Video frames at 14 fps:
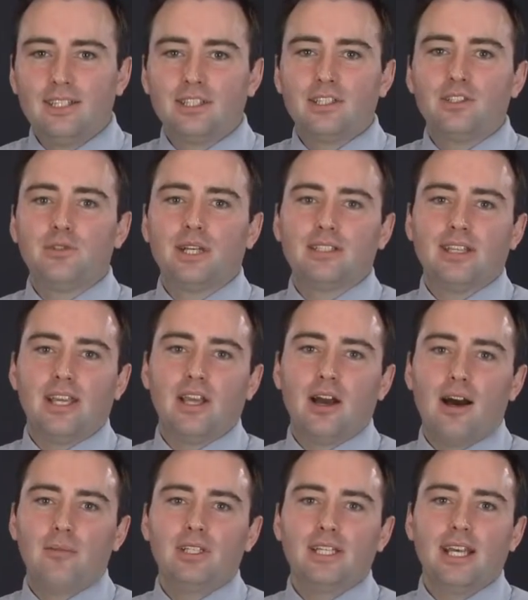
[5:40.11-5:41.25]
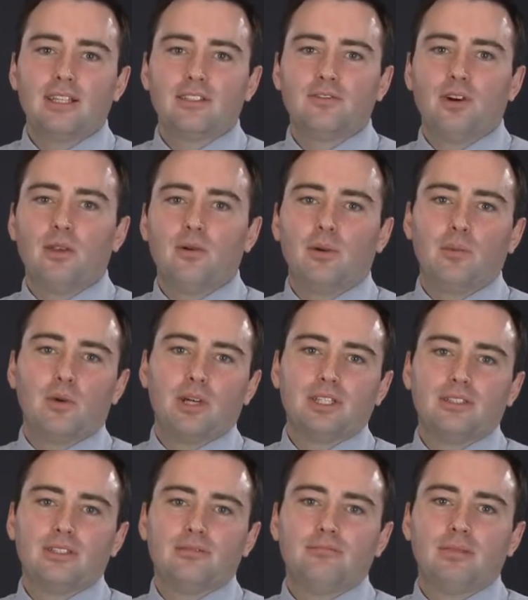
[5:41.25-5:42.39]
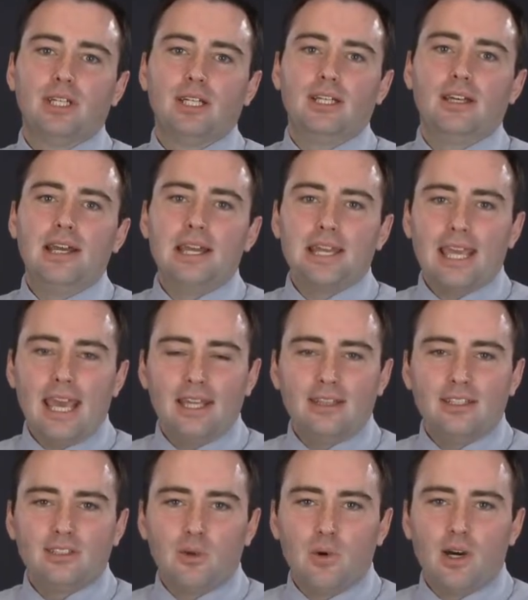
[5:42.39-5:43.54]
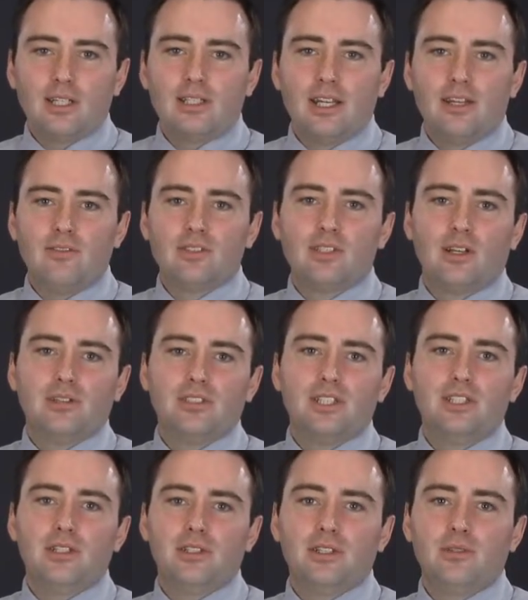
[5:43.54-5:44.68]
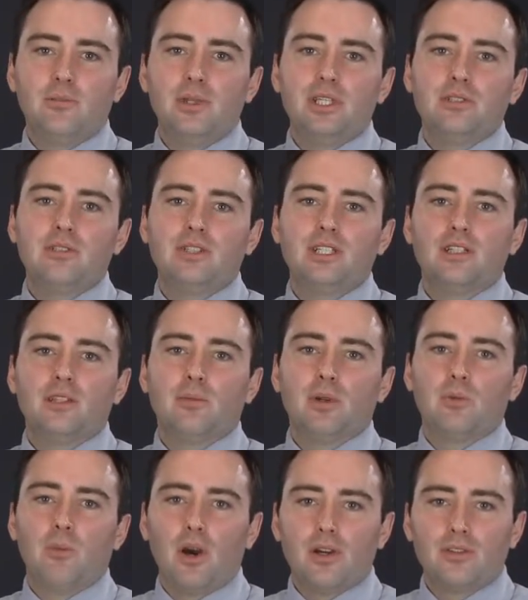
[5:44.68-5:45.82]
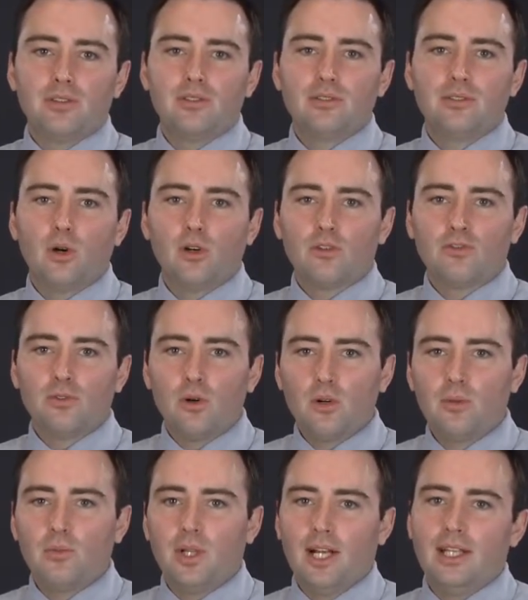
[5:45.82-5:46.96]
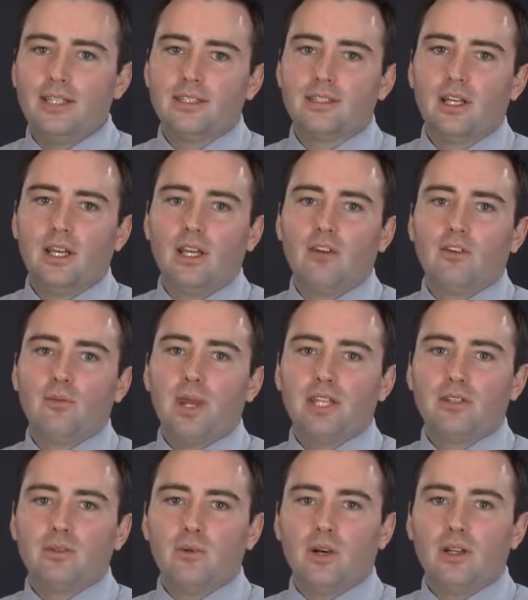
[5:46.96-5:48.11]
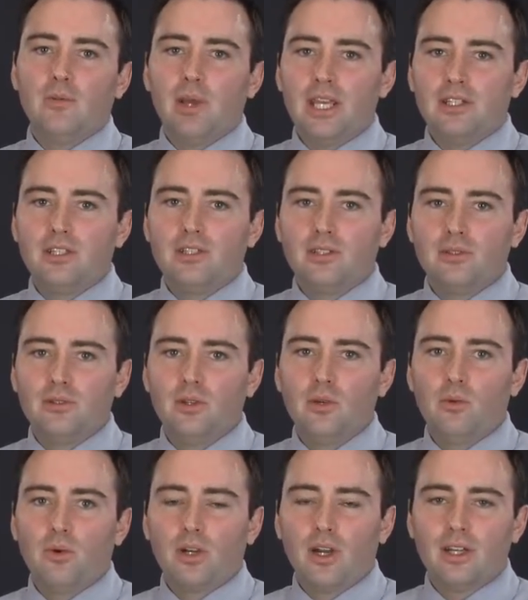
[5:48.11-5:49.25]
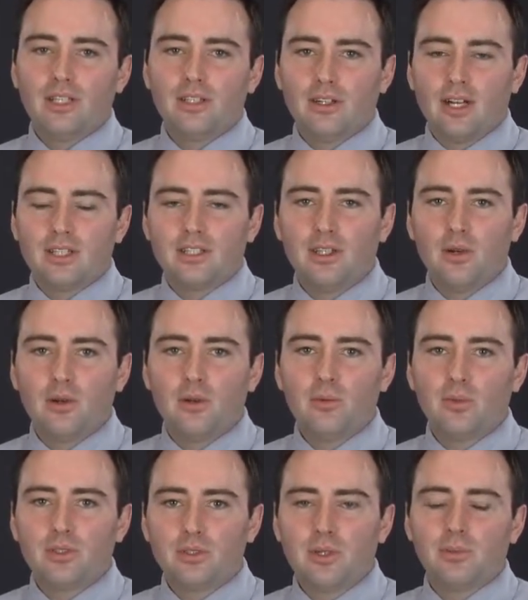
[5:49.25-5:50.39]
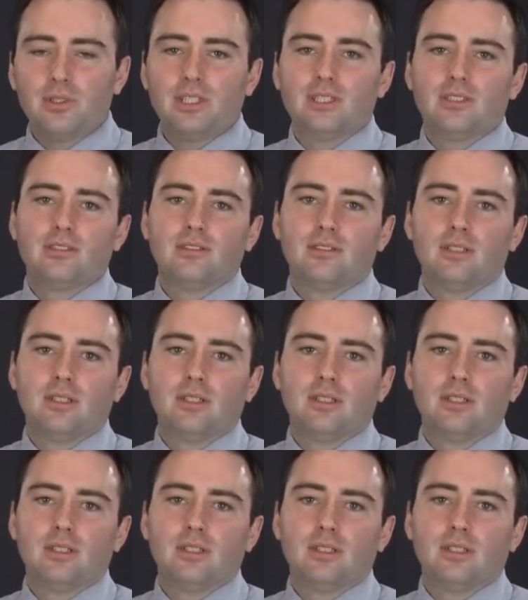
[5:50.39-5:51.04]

let's address a commonly asked follow-up question. Can these quantitative results in urine be used to determine partial or full compliance for patient one and patient two regarding their oxycodone prescriptions?